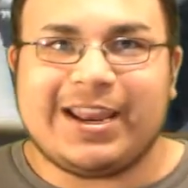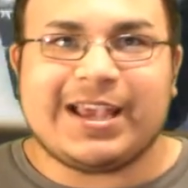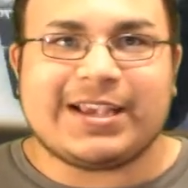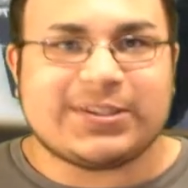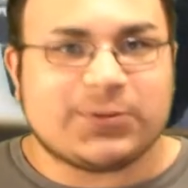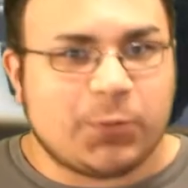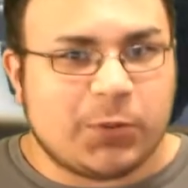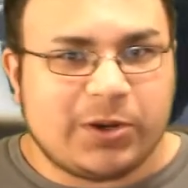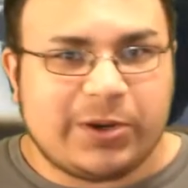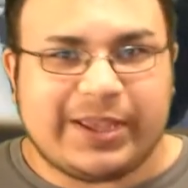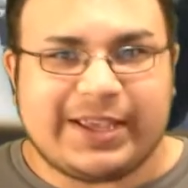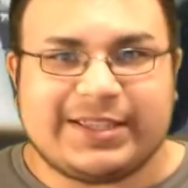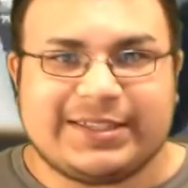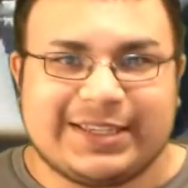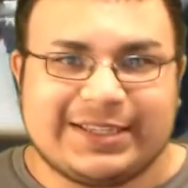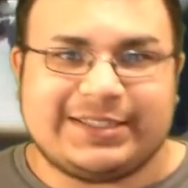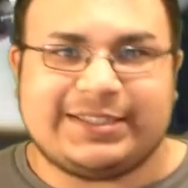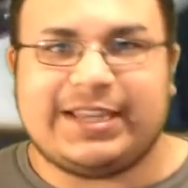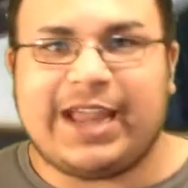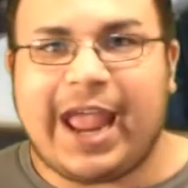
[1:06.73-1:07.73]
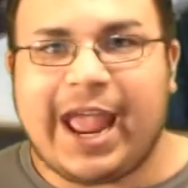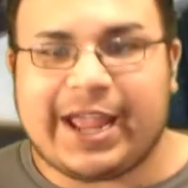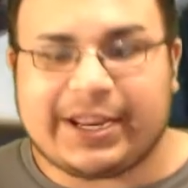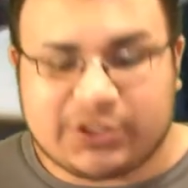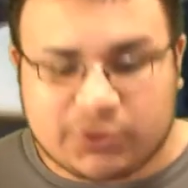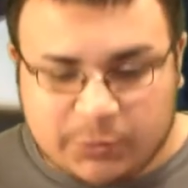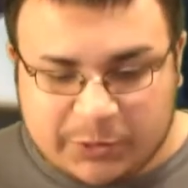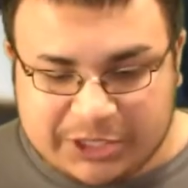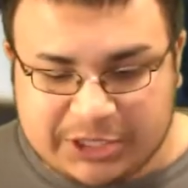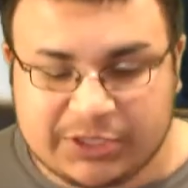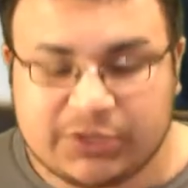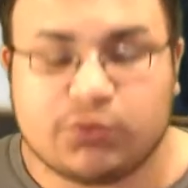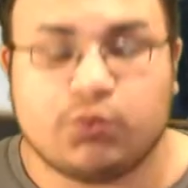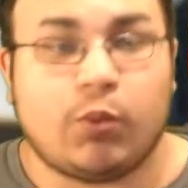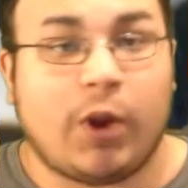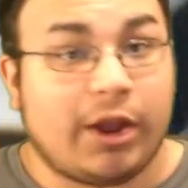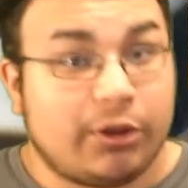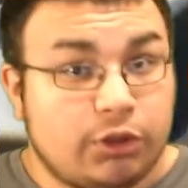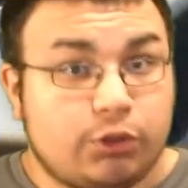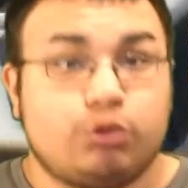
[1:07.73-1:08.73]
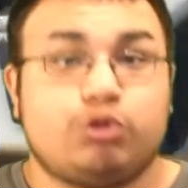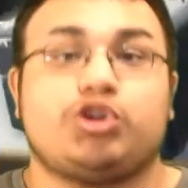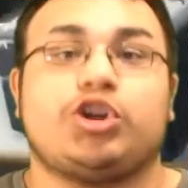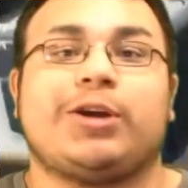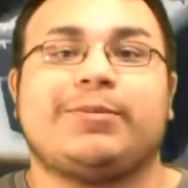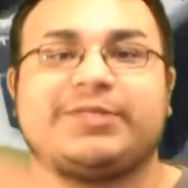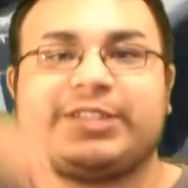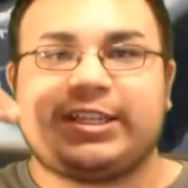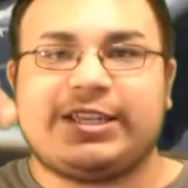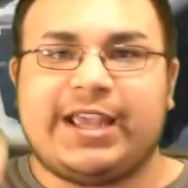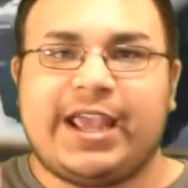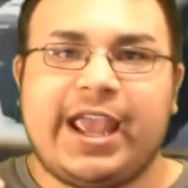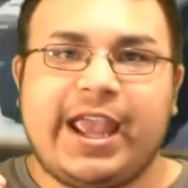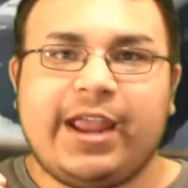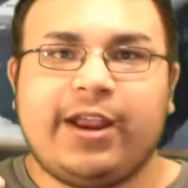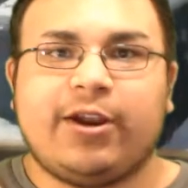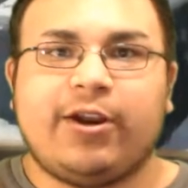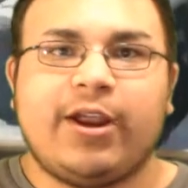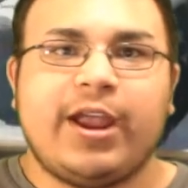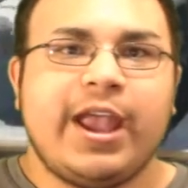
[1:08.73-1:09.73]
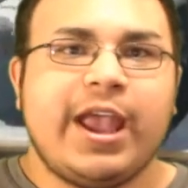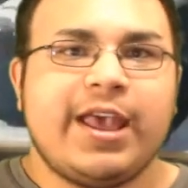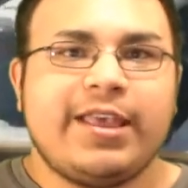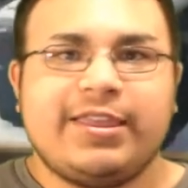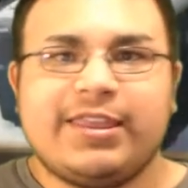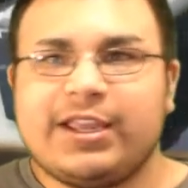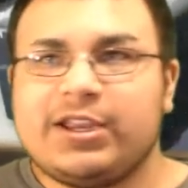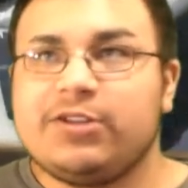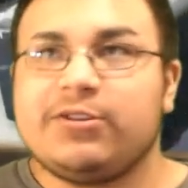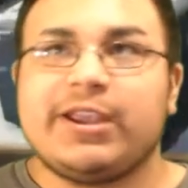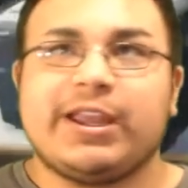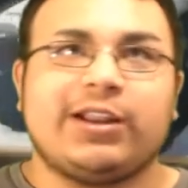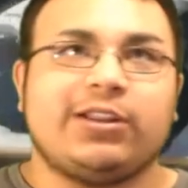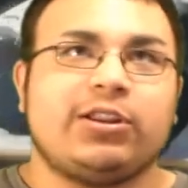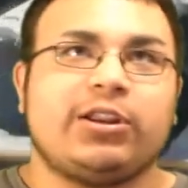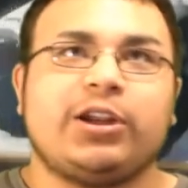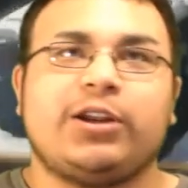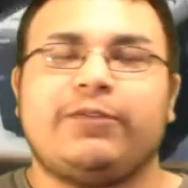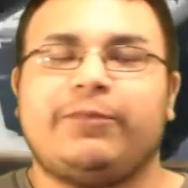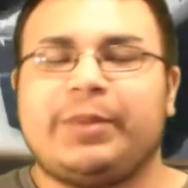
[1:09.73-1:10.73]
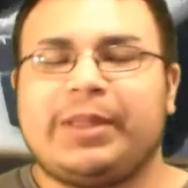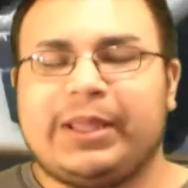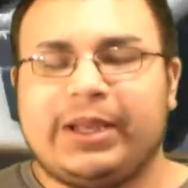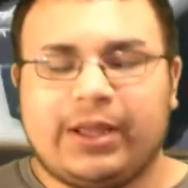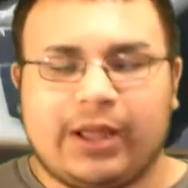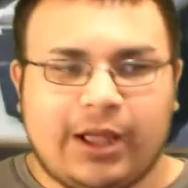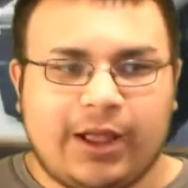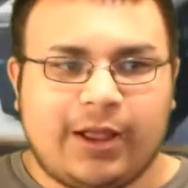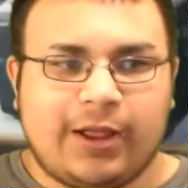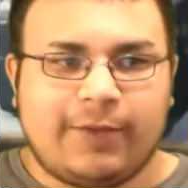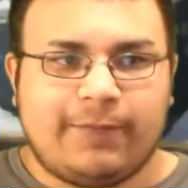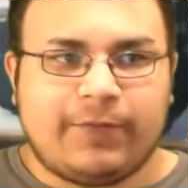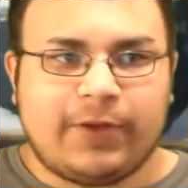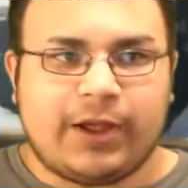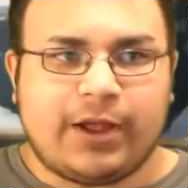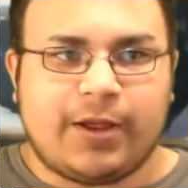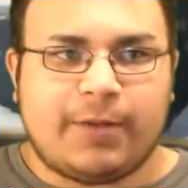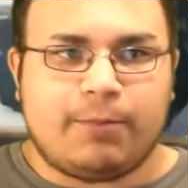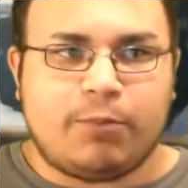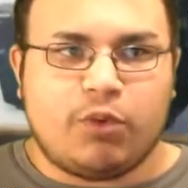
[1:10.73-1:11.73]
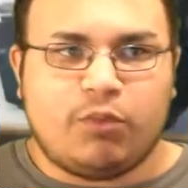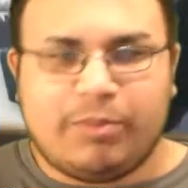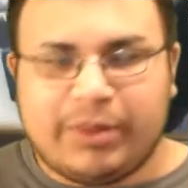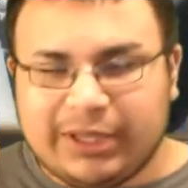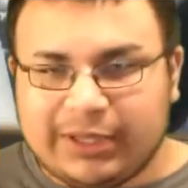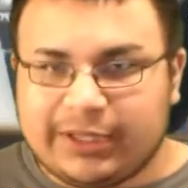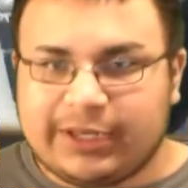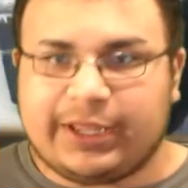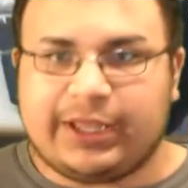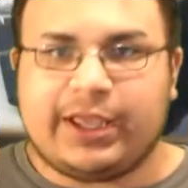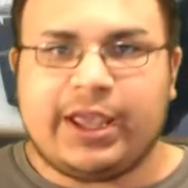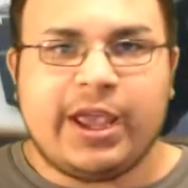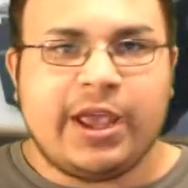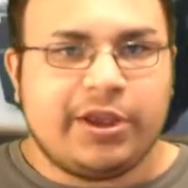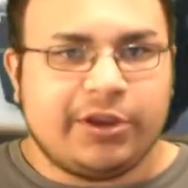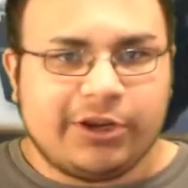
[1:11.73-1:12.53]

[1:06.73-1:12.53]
next one is a dash, which is while you jumped in air, then you get a little bit of mobility.